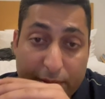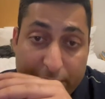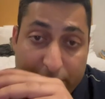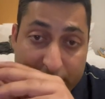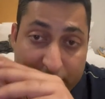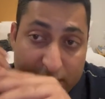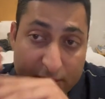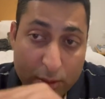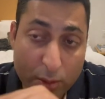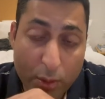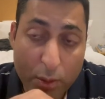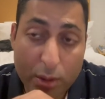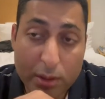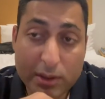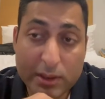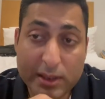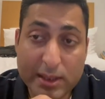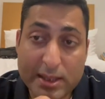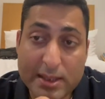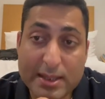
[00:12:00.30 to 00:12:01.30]
with all
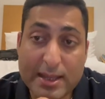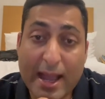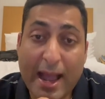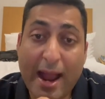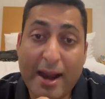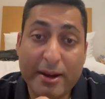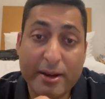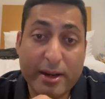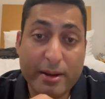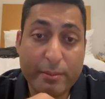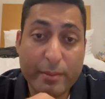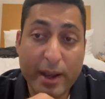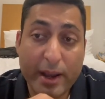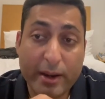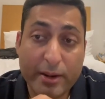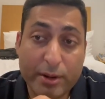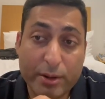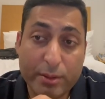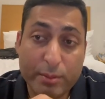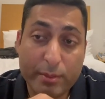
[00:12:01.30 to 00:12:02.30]
these,
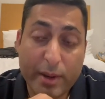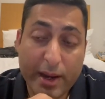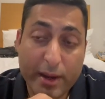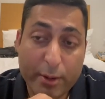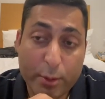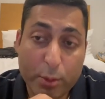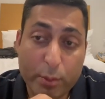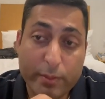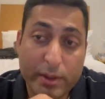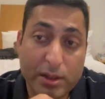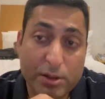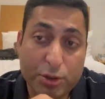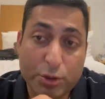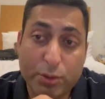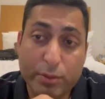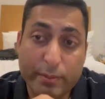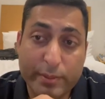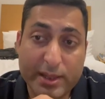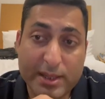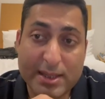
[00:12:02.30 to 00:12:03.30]
antimicrobials
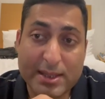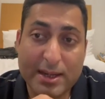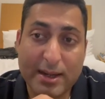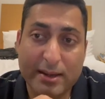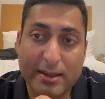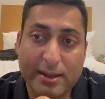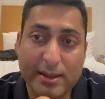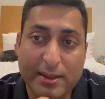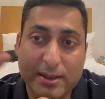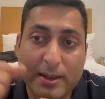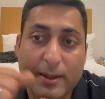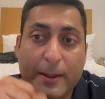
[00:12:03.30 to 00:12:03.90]
should be started.